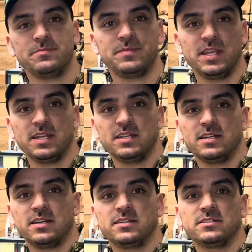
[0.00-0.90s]
And
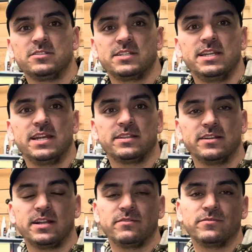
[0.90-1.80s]
just getting out there
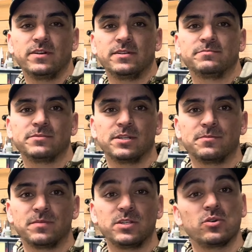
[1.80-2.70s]
and having fun. So
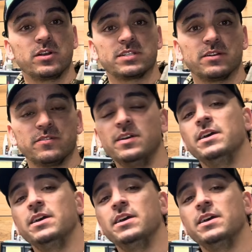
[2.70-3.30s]
enjoy yourself.